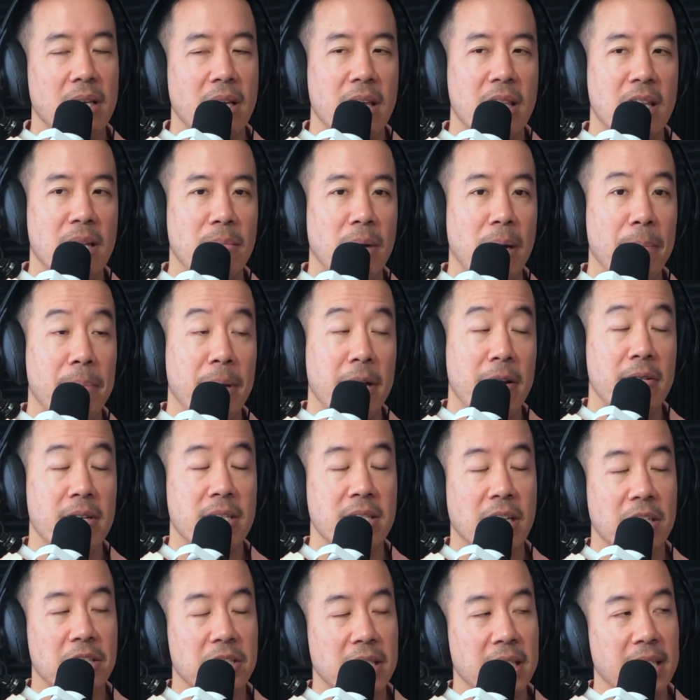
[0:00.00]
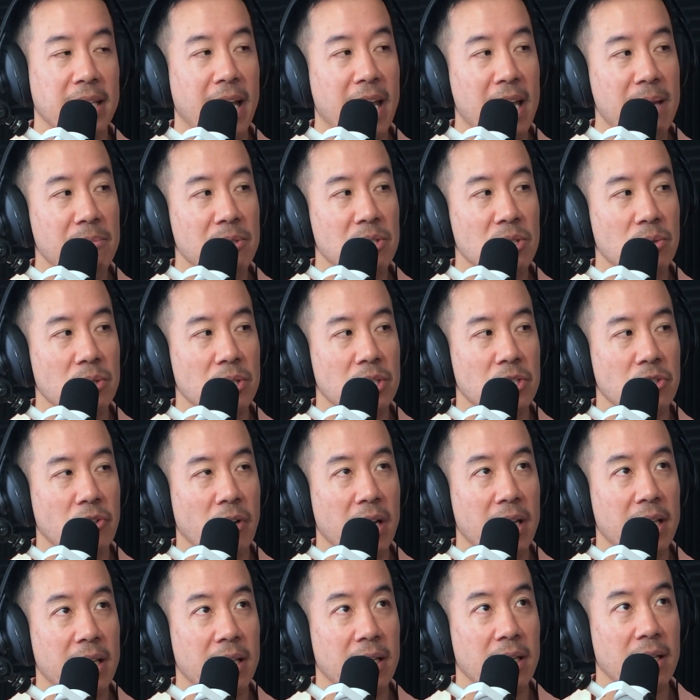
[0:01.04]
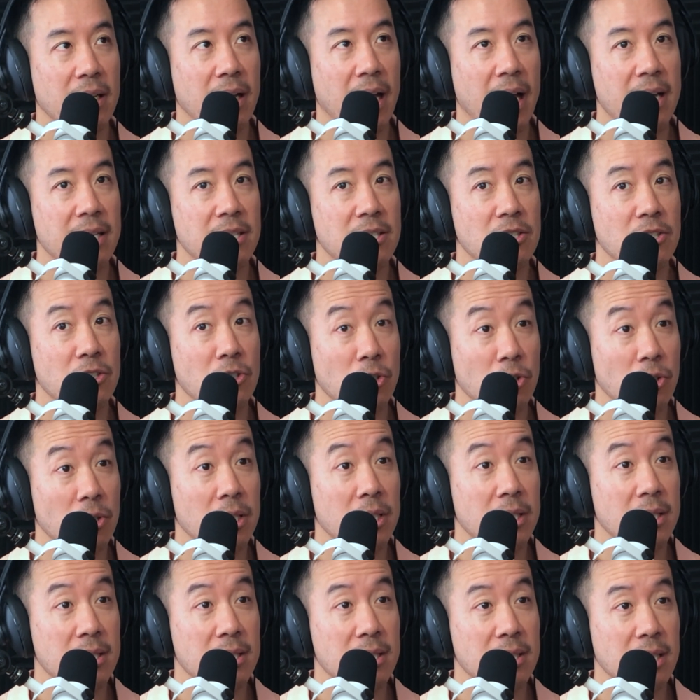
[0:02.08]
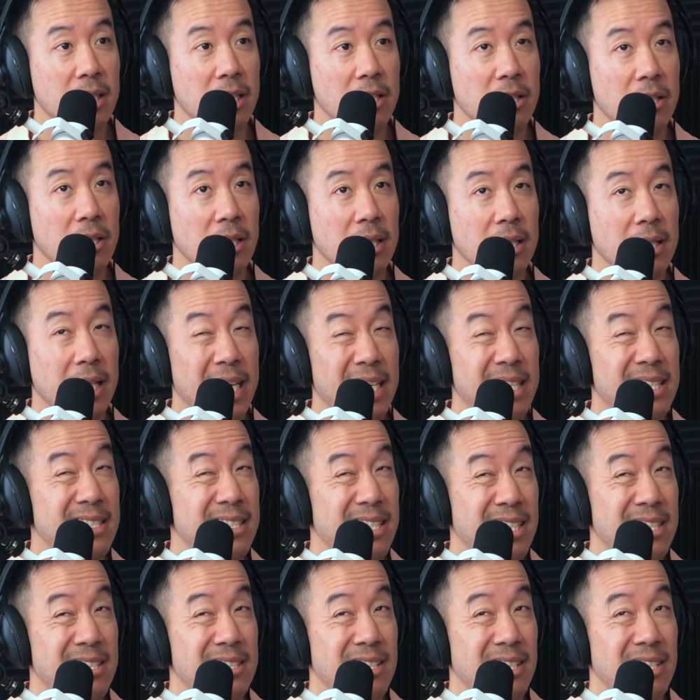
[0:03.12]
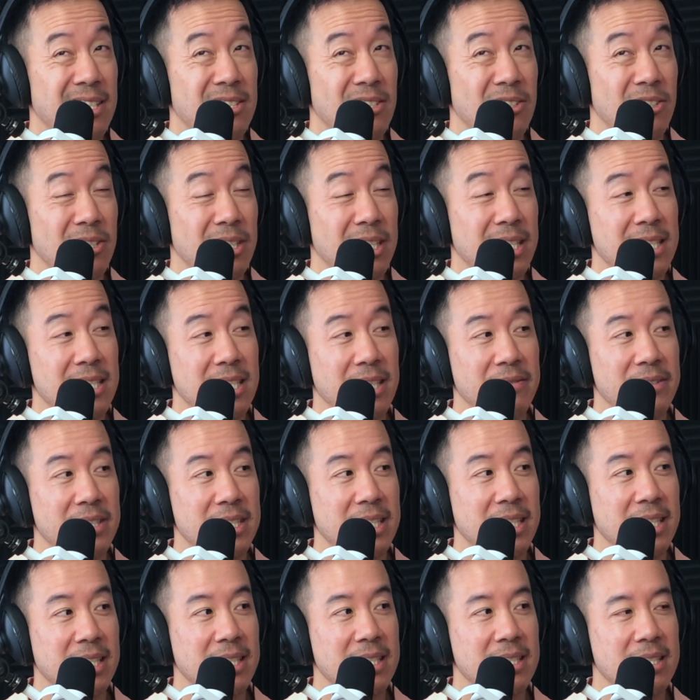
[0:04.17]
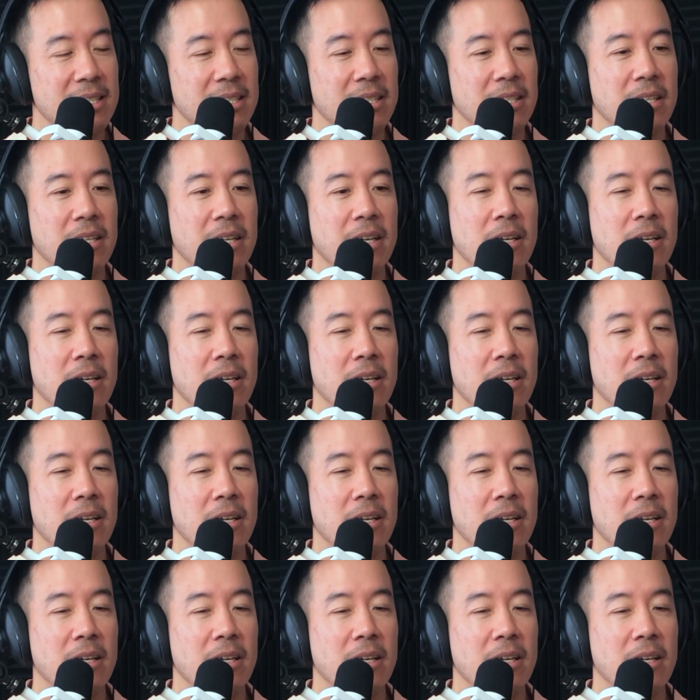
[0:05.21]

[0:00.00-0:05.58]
And then my parents actually came to Australia as students in the late 60s, early 70s,